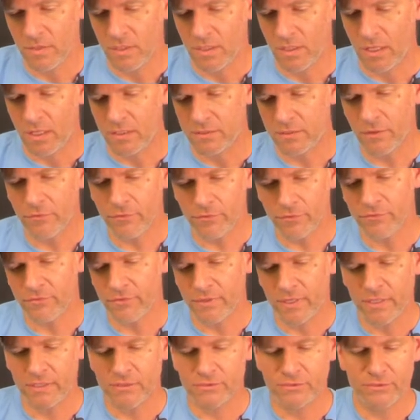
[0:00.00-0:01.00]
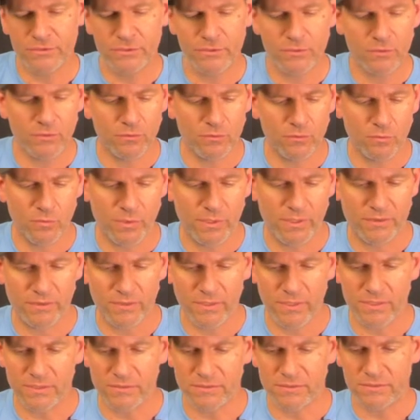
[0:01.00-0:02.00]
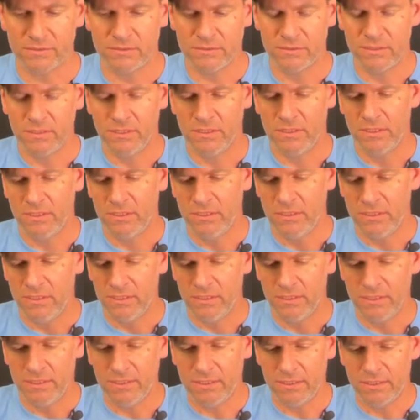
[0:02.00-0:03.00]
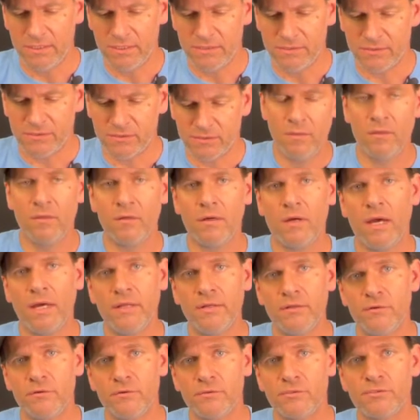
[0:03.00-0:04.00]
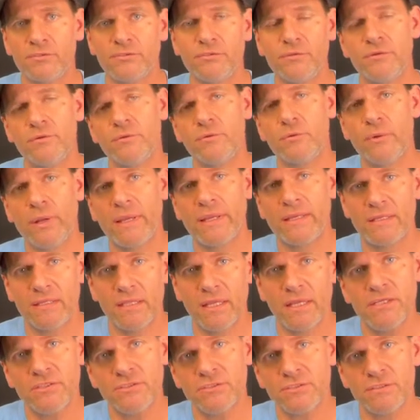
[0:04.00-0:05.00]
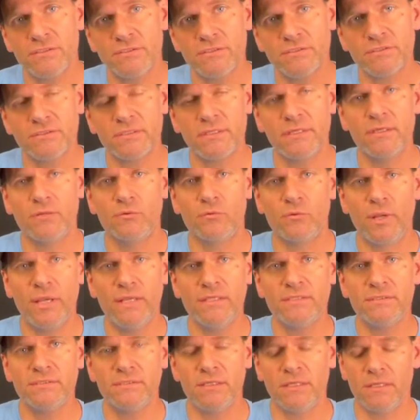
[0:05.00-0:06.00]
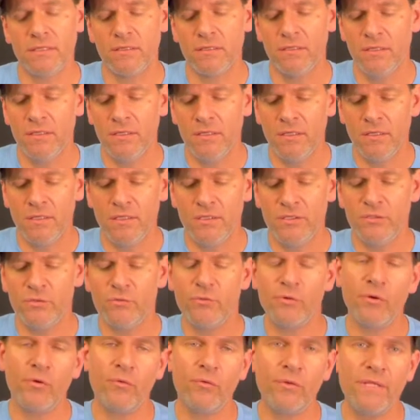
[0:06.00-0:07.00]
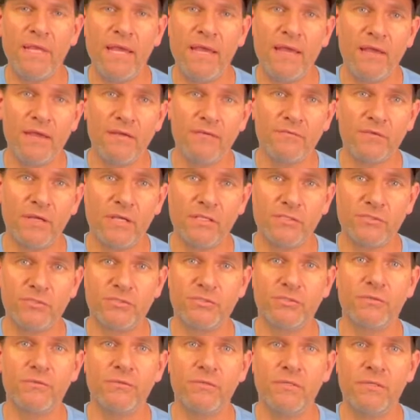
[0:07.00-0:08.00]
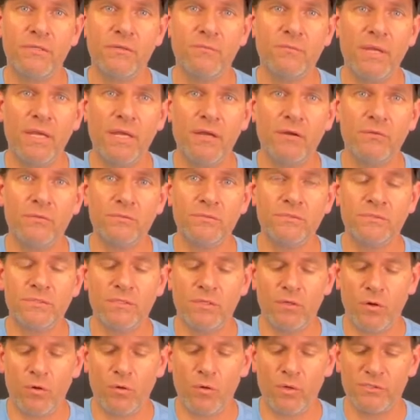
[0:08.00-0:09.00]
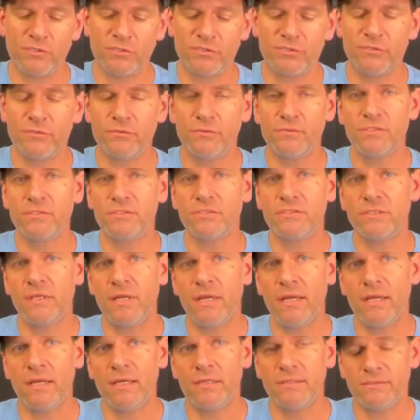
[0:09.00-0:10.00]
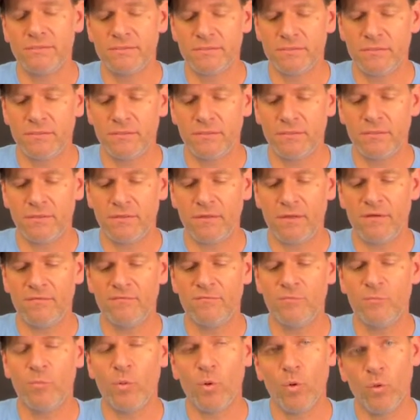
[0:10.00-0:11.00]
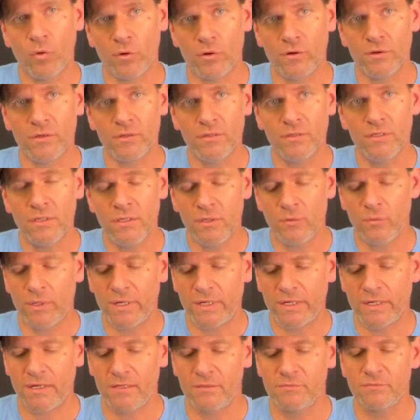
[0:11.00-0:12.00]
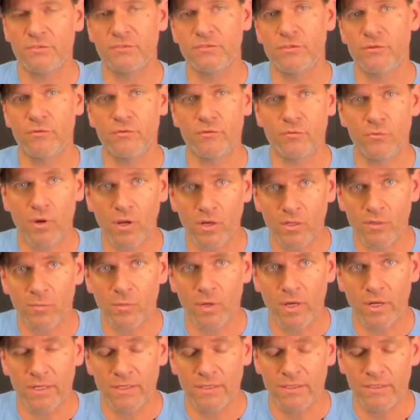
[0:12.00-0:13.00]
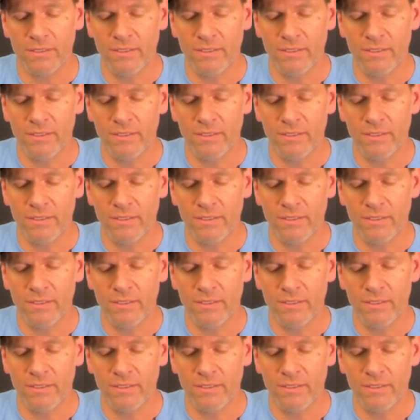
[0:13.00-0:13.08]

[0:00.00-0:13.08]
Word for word: another thing too with this is under certain regulations in racing, you can only have a certain amount or a certain size of bore when it comes to throttle body.